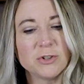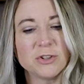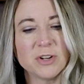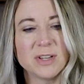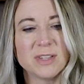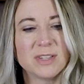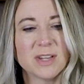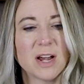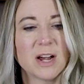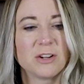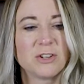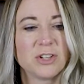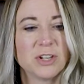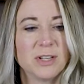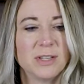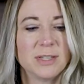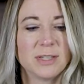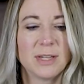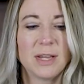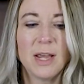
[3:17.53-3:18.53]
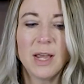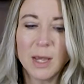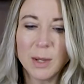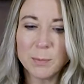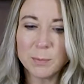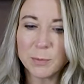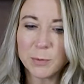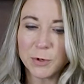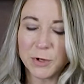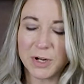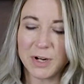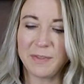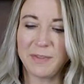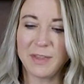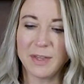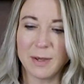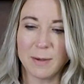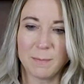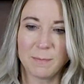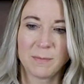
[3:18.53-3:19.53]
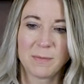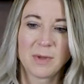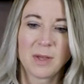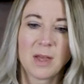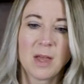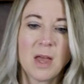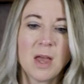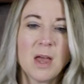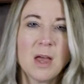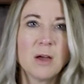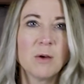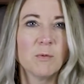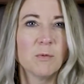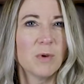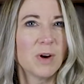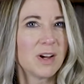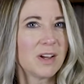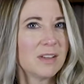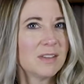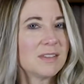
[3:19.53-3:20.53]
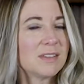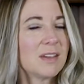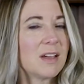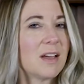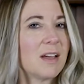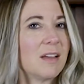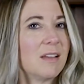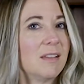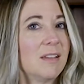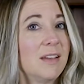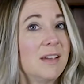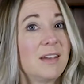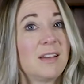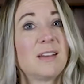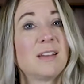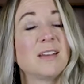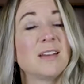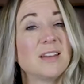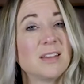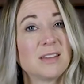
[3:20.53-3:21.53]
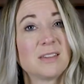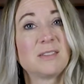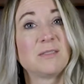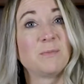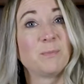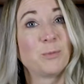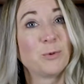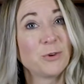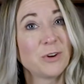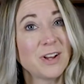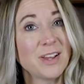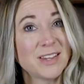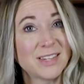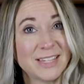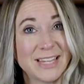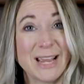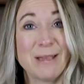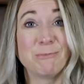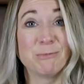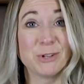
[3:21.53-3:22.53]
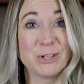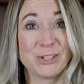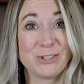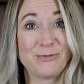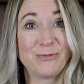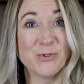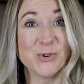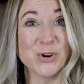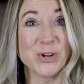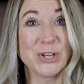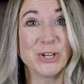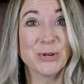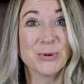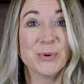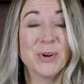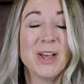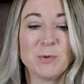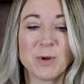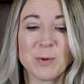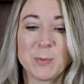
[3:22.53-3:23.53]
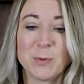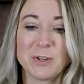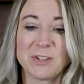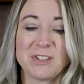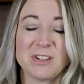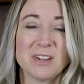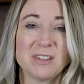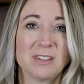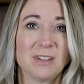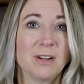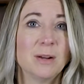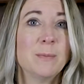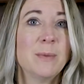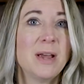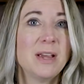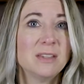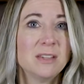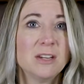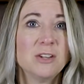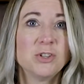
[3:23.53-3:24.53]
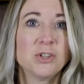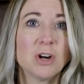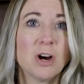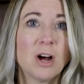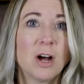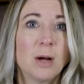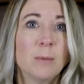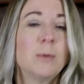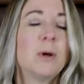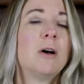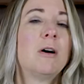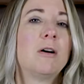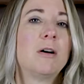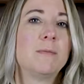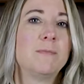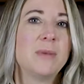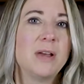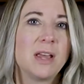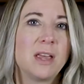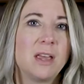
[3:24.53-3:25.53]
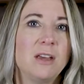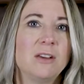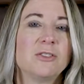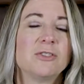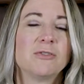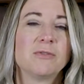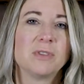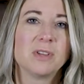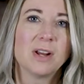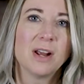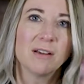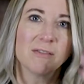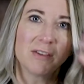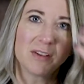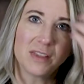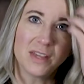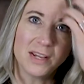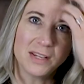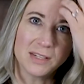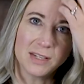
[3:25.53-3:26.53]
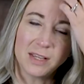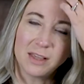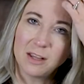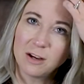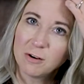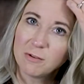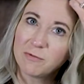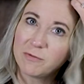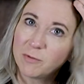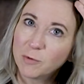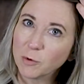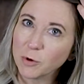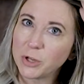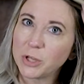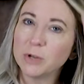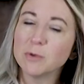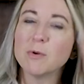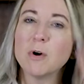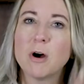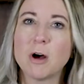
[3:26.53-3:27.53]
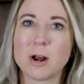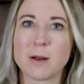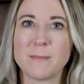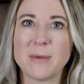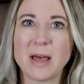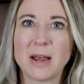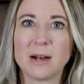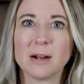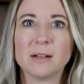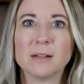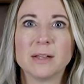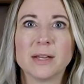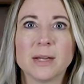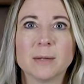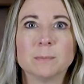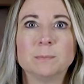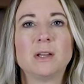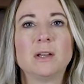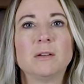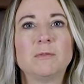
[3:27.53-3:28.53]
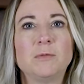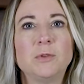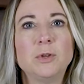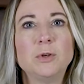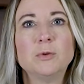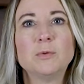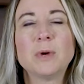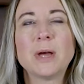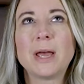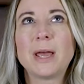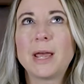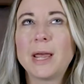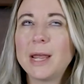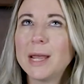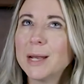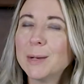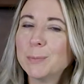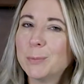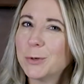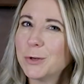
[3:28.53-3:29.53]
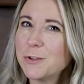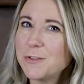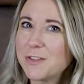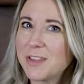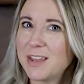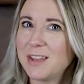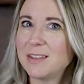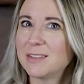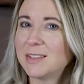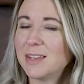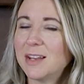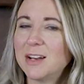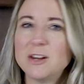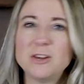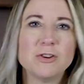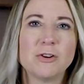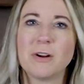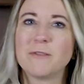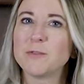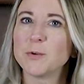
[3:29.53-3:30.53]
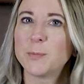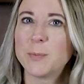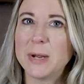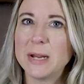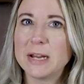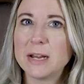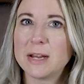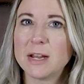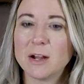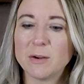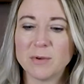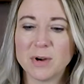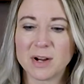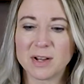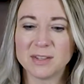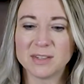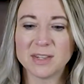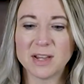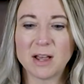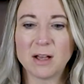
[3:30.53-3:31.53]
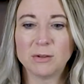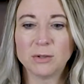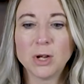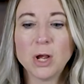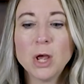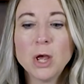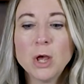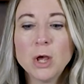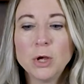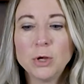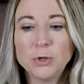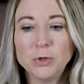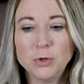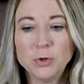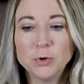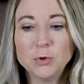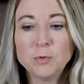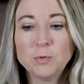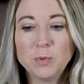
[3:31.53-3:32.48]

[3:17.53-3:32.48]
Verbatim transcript: transactions, inputted them, reconciling is pretty seamless for you. QuickBooks does an amazing job on making sure that everything's in there for you automatically. If you hand put things in and you don't have your bank account reconciled, you